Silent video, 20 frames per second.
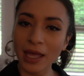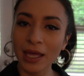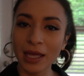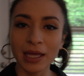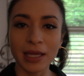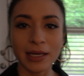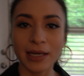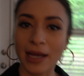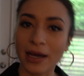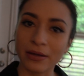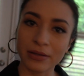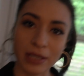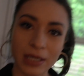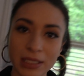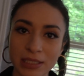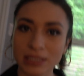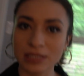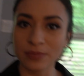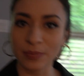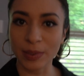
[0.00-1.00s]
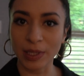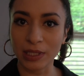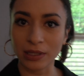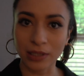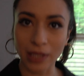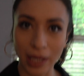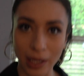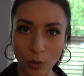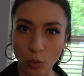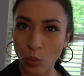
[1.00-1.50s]
And now that it's been
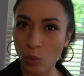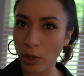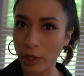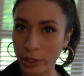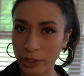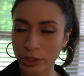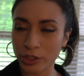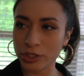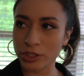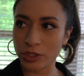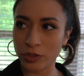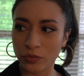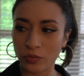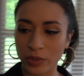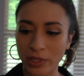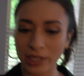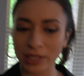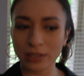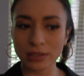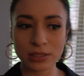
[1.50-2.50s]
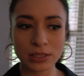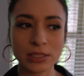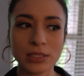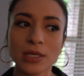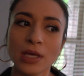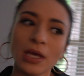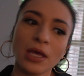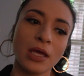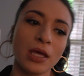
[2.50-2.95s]
like 1 or 2 weeks,